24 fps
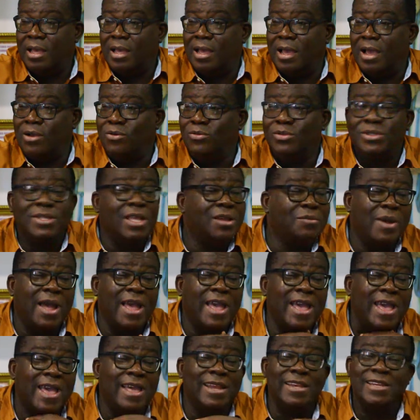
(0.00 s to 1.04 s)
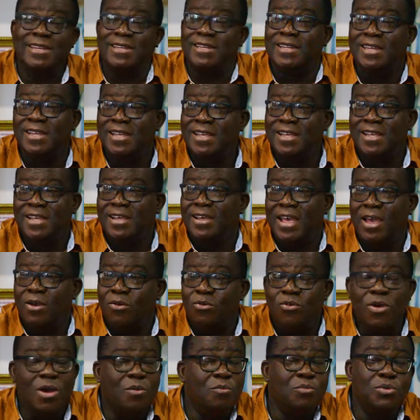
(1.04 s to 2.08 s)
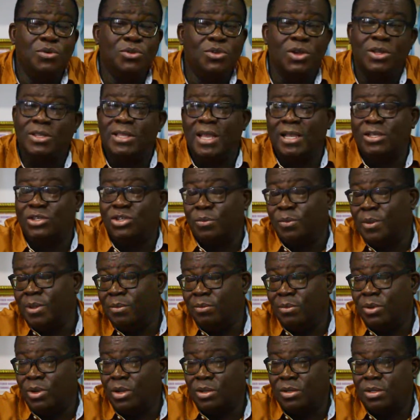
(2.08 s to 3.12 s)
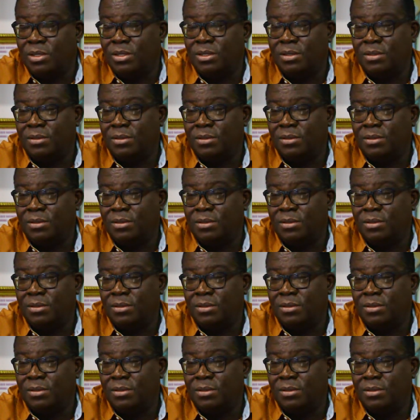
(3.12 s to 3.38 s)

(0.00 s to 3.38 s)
I would take my head and go and put on that chopping block.